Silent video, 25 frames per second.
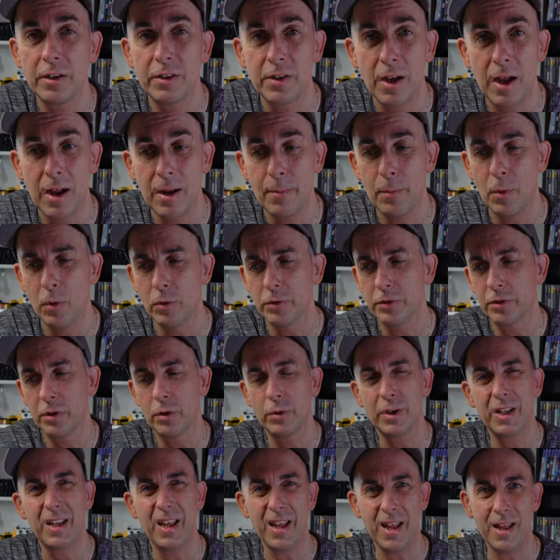time also
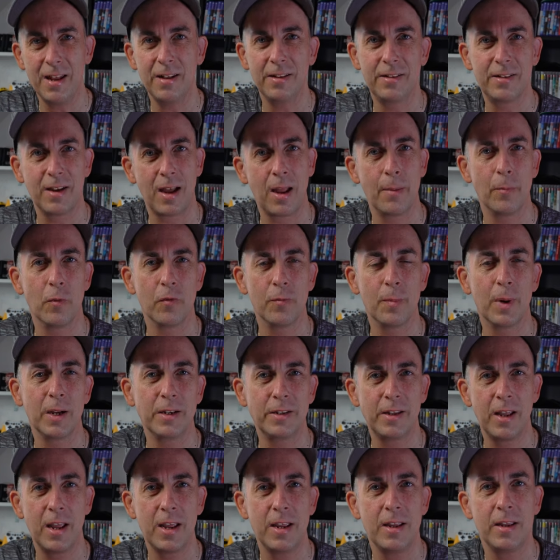the end time of my
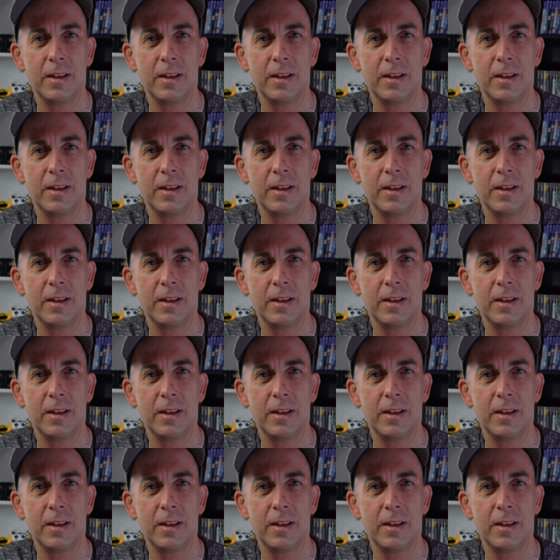day